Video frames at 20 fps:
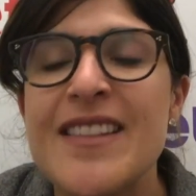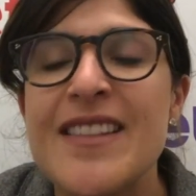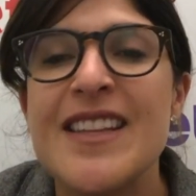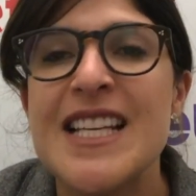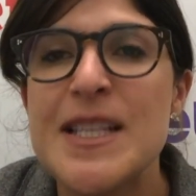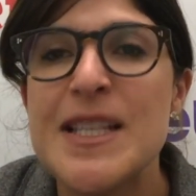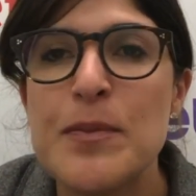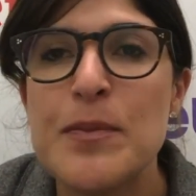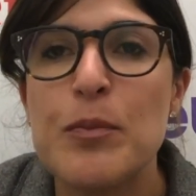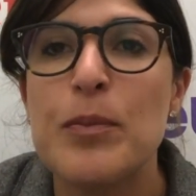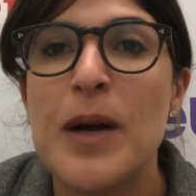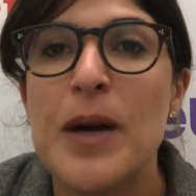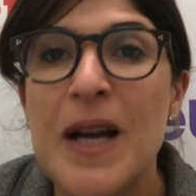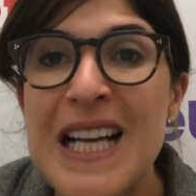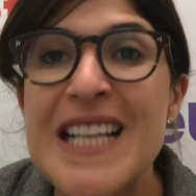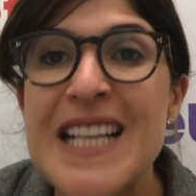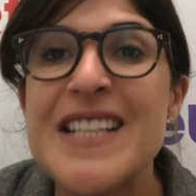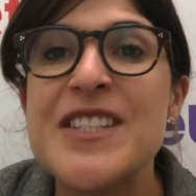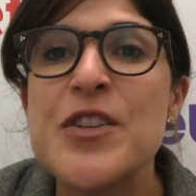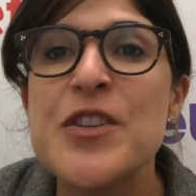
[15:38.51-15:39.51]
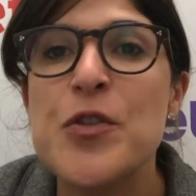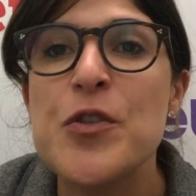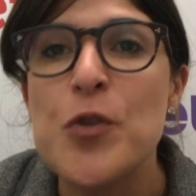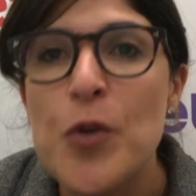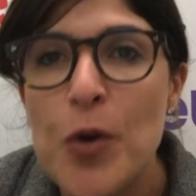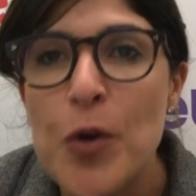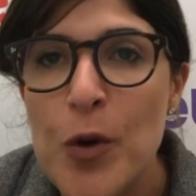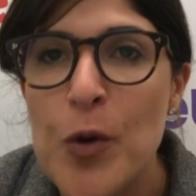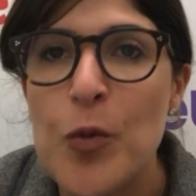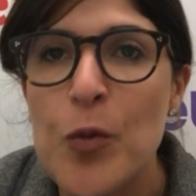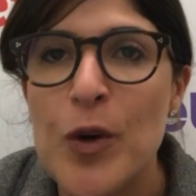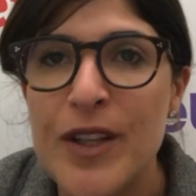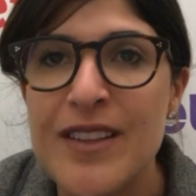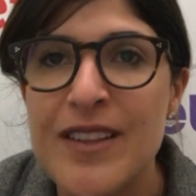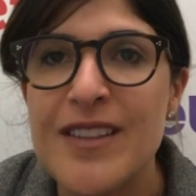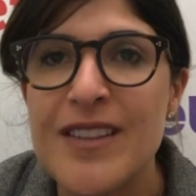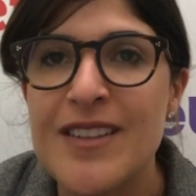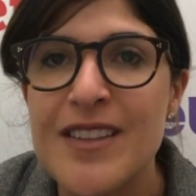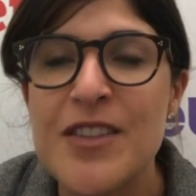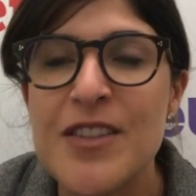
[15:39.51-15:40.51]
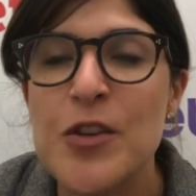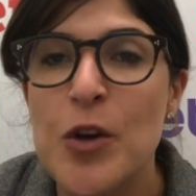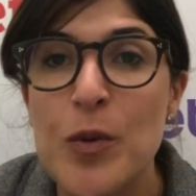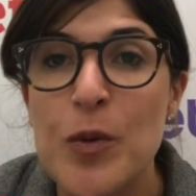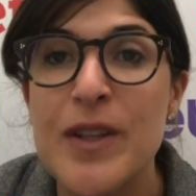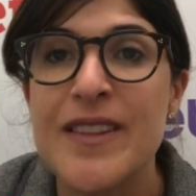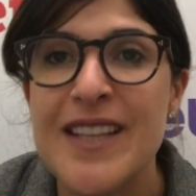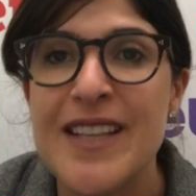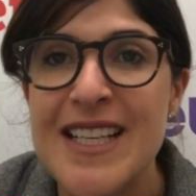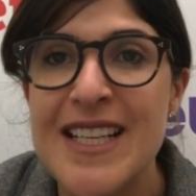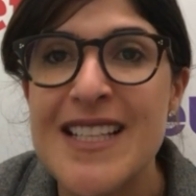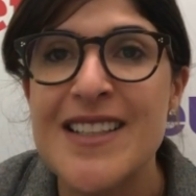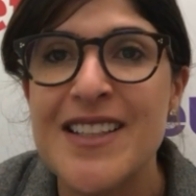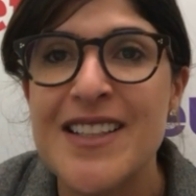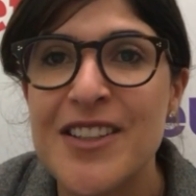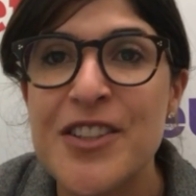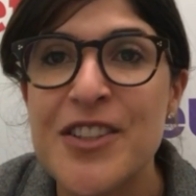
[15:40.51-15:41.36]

these buyers know what their